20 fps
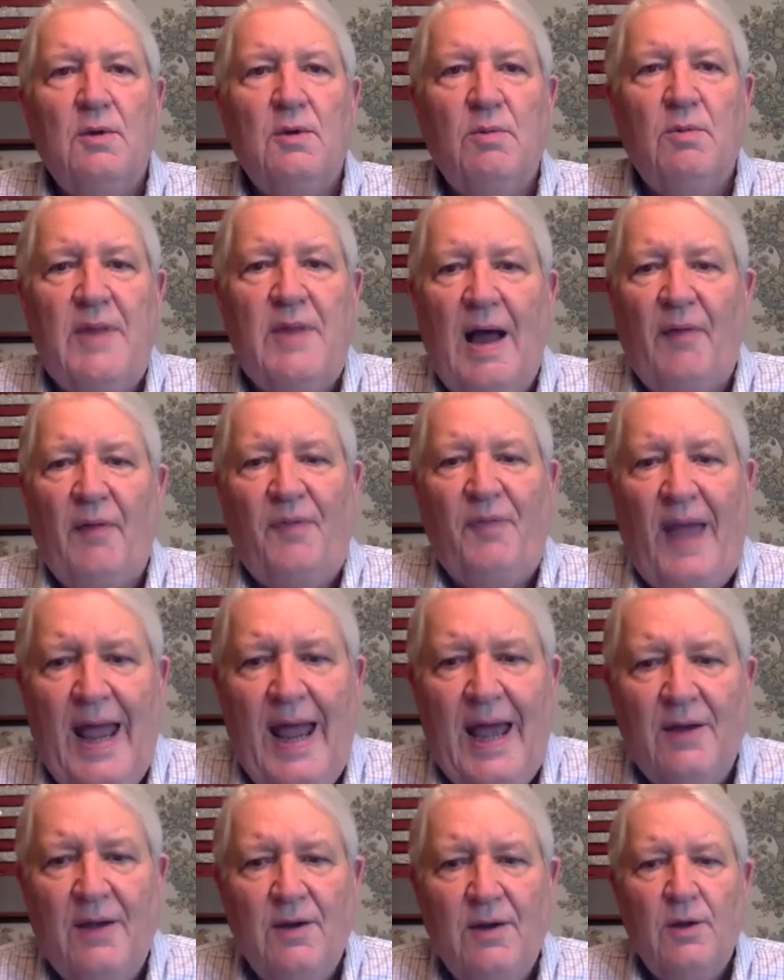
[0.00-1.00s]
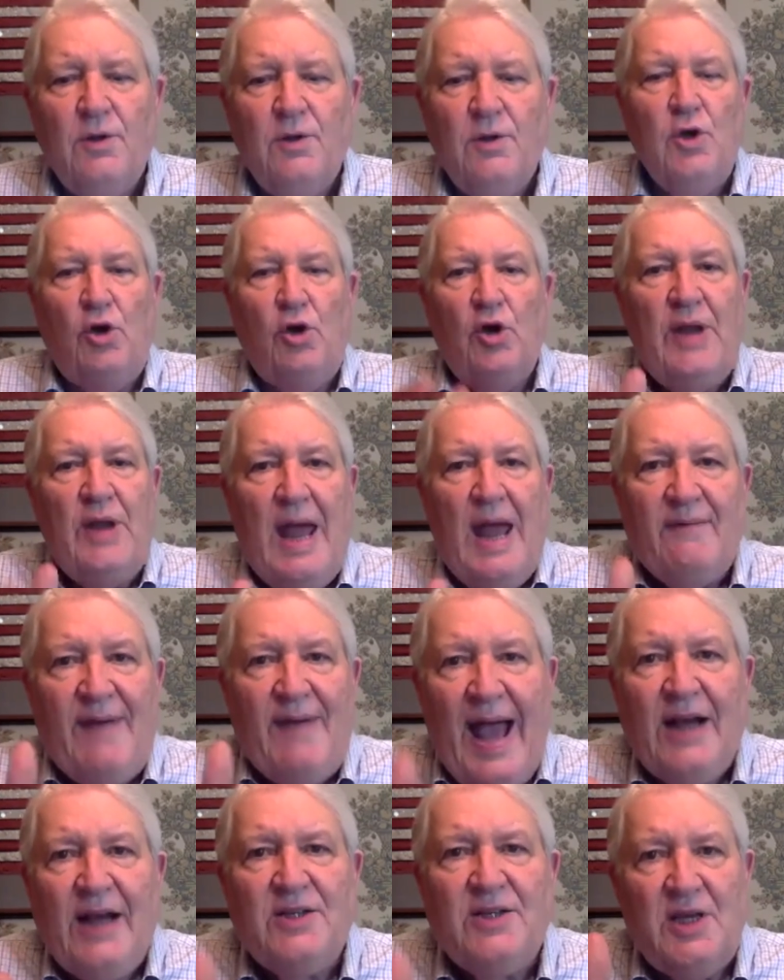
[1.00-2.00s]
Without that, you couldn't have
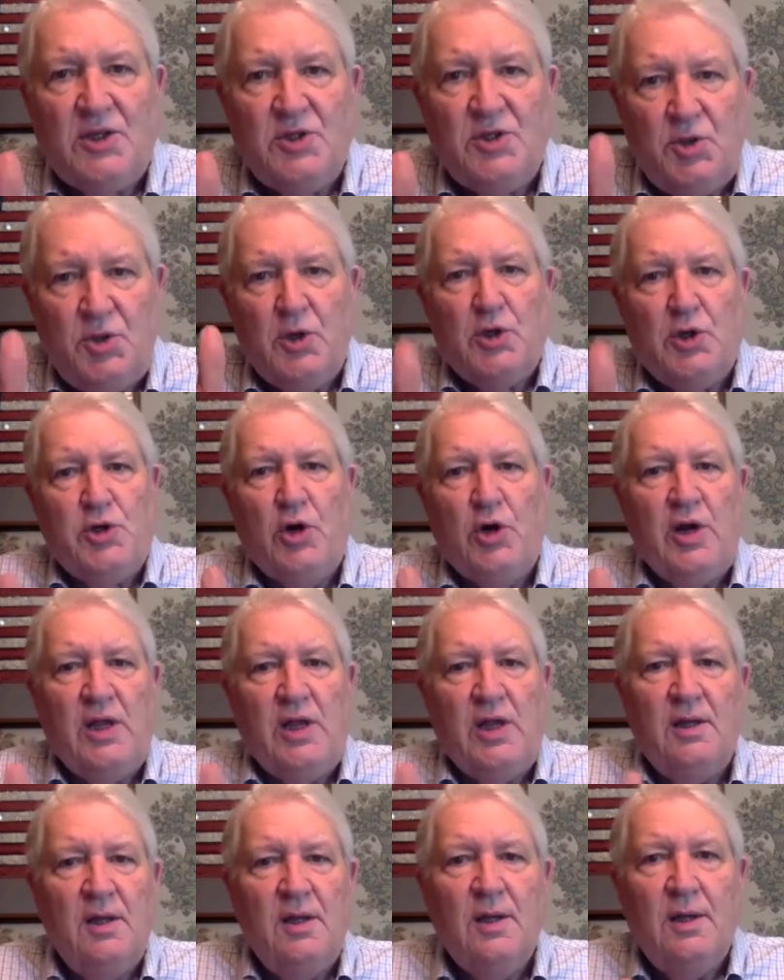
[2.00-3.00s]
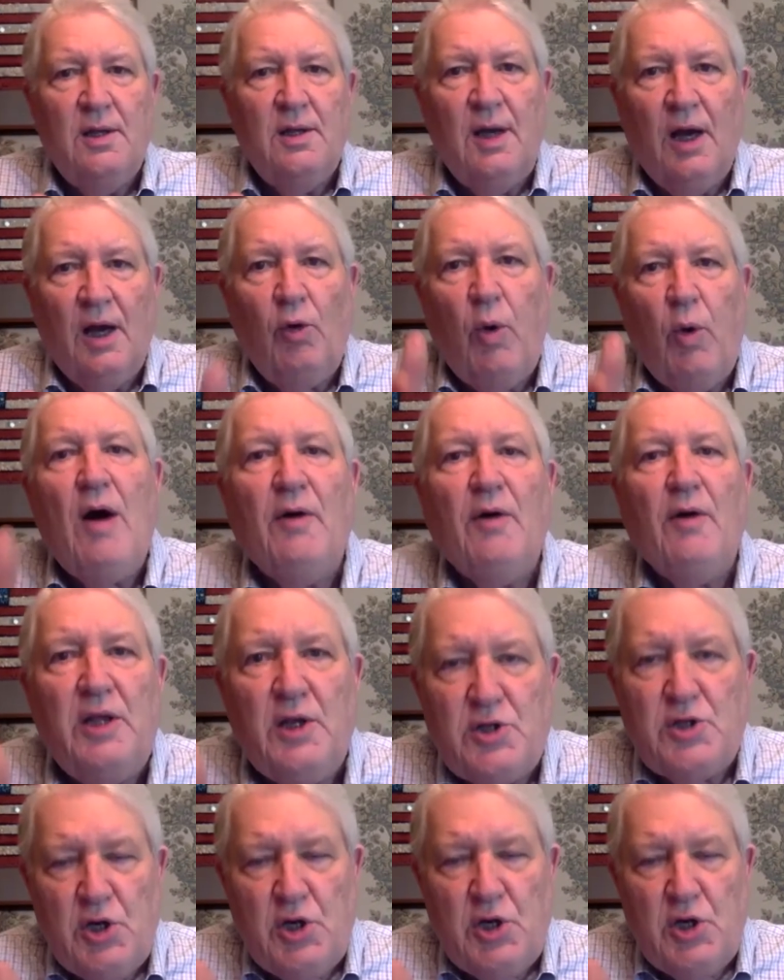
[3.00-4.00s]
access to an attorney, a quality
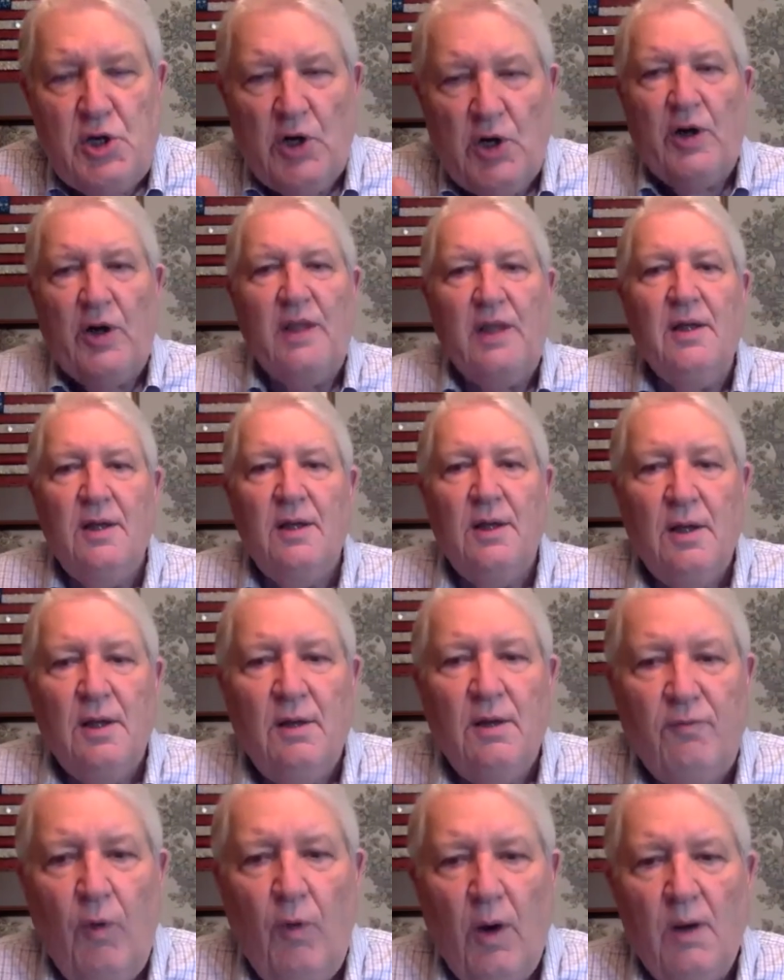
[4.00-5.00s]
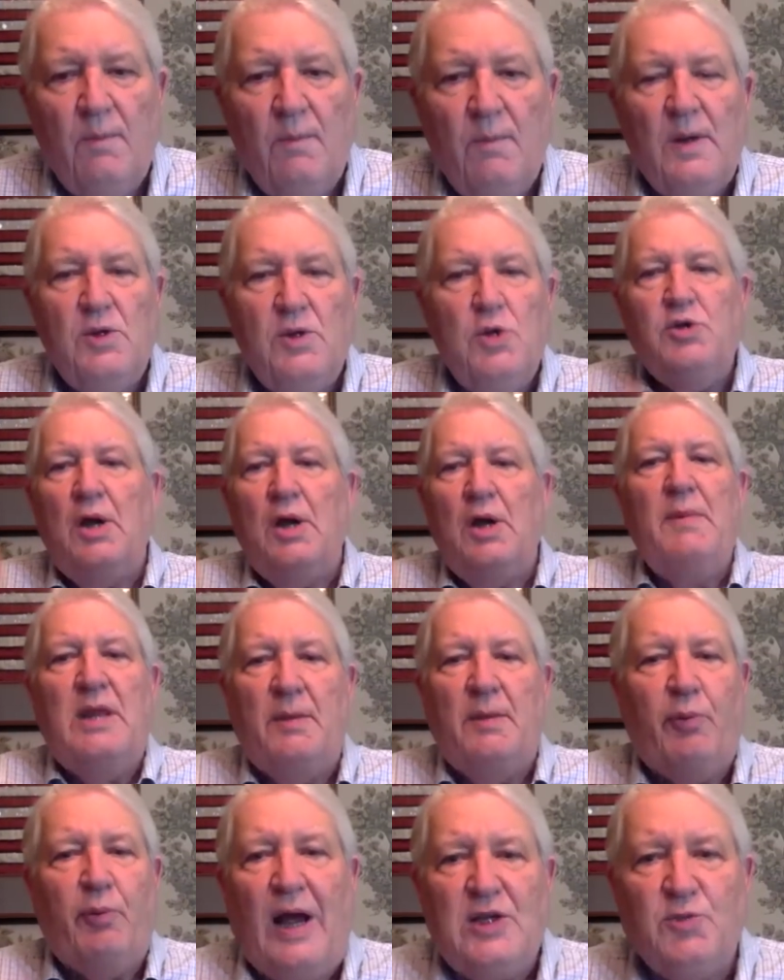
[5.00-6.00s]
attorney for, you tell me the
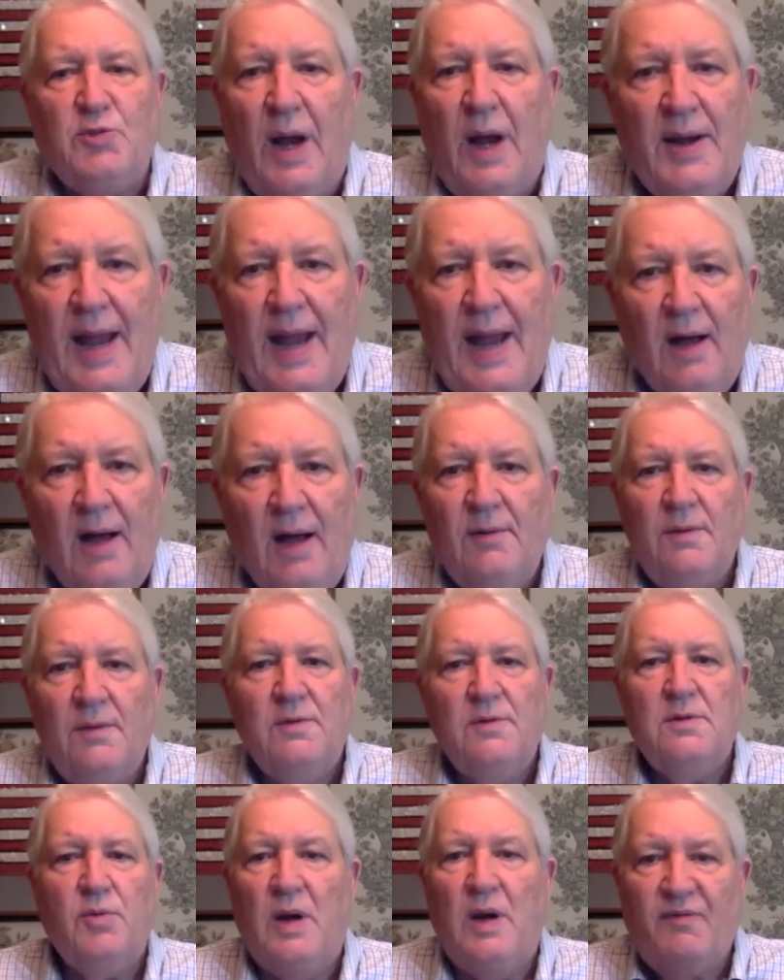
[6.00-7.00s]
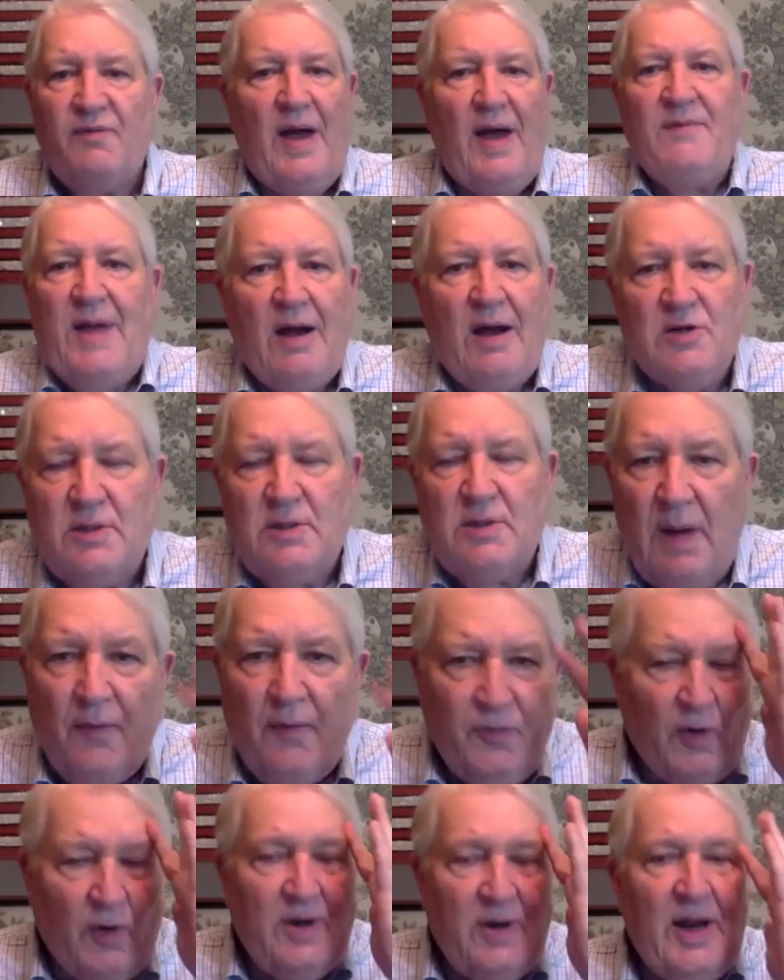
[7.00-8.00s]
price right now $25 a month,
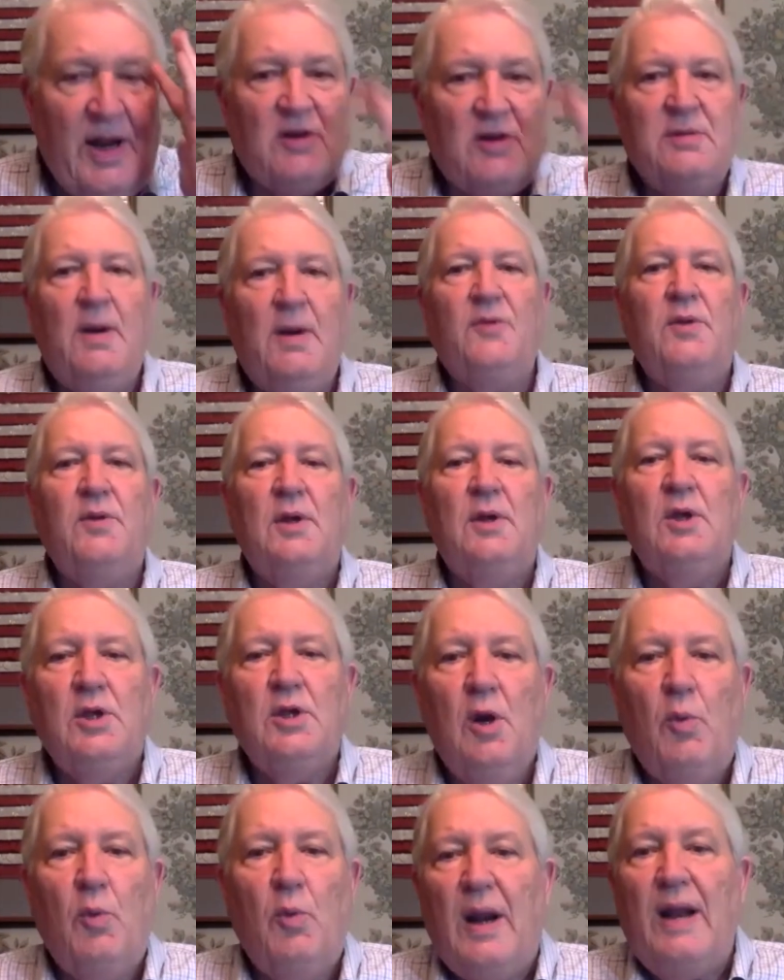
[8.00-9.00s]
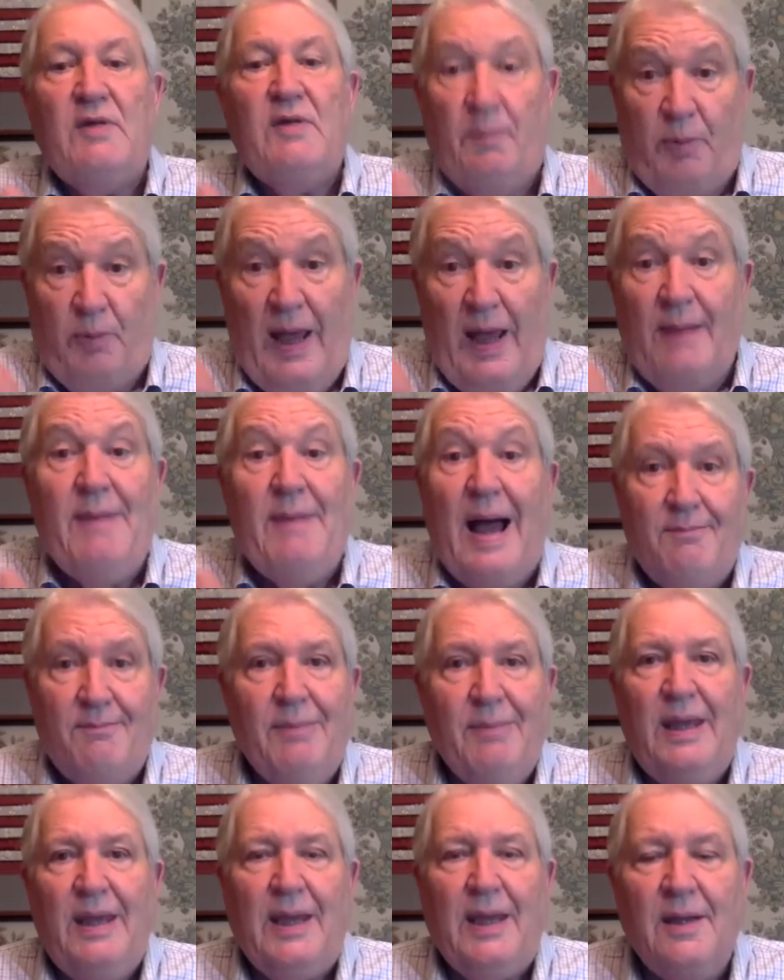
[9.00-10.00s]
$30 a month, you know, whatever the plan might
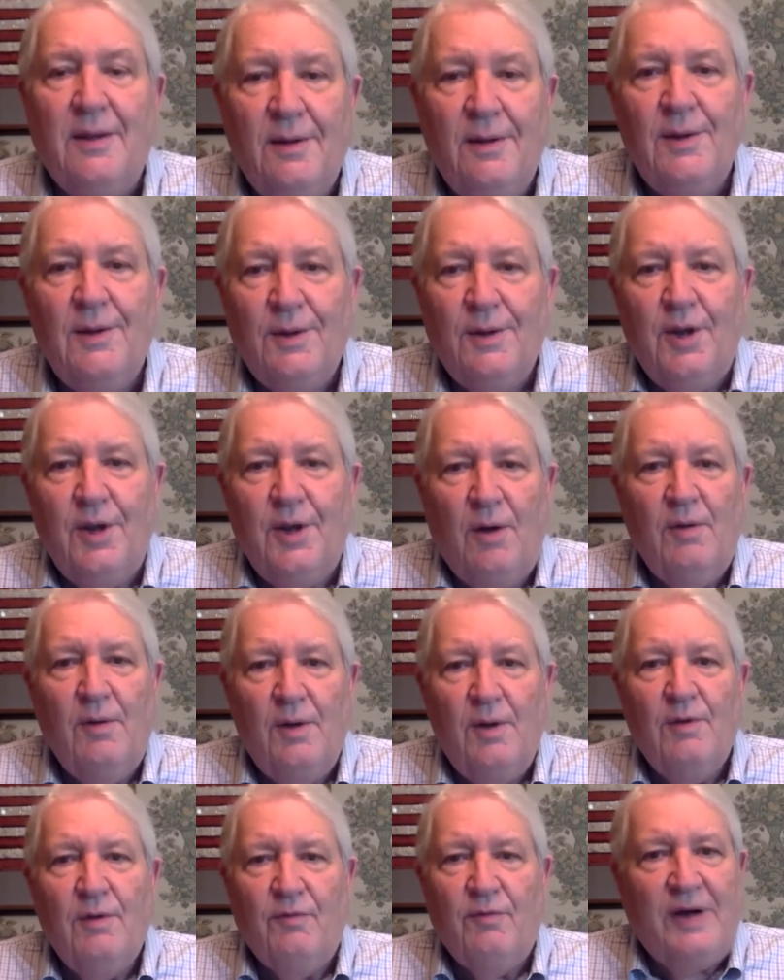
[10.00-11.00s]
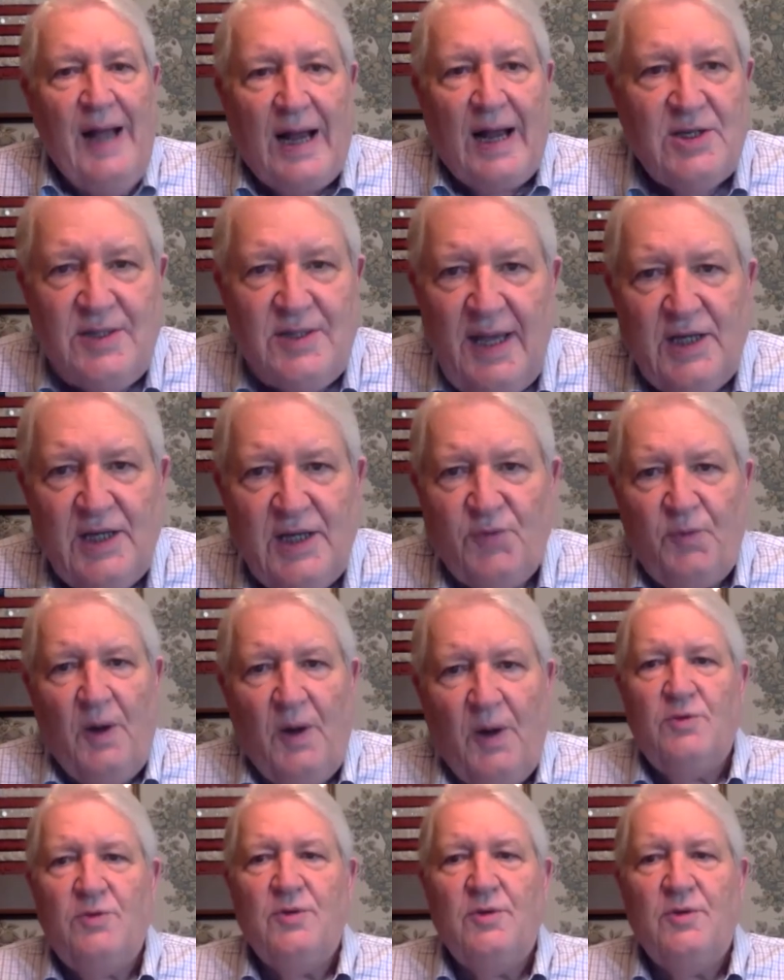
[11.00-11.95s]
be. You know, for God's sakes, folks,